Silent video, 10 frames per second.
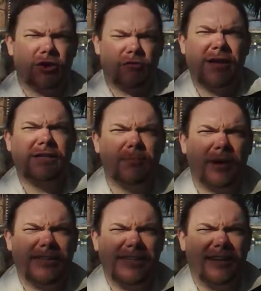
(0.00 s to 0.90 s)
You're
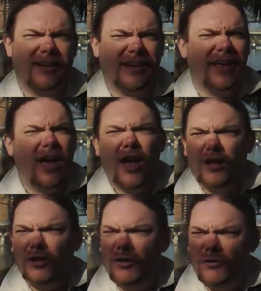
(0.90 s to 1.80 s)
corrected by
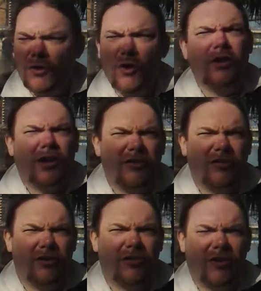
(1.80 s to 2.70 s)
T9. You've got a
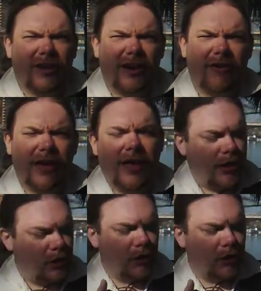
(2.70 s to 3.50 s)
nice large target area.